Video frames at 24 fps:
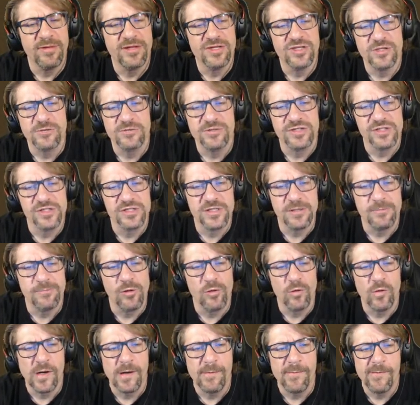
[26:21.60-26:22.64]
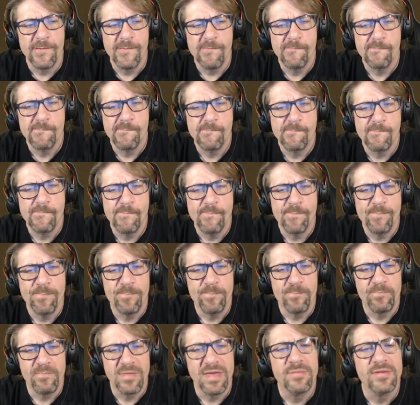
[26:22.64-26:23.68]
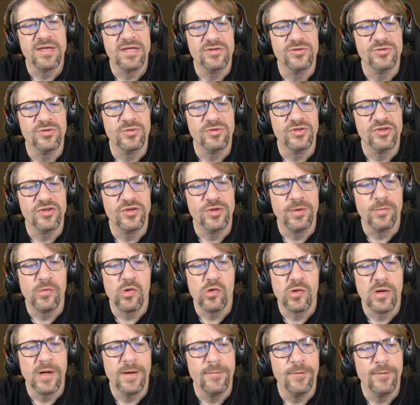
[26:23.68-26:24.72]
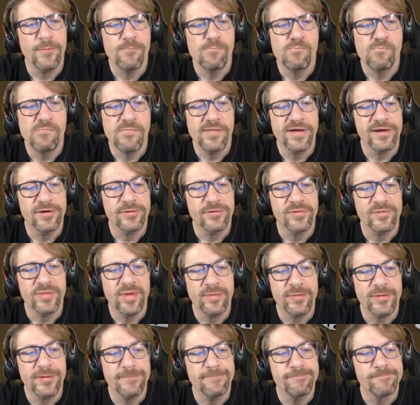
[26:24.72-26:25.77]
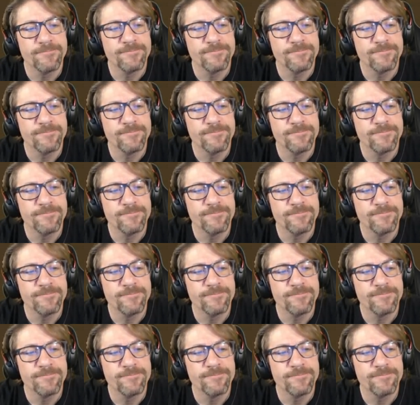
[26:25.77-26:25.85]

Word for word: she was just a programmer. Maybe as just a programmer. I don't remember.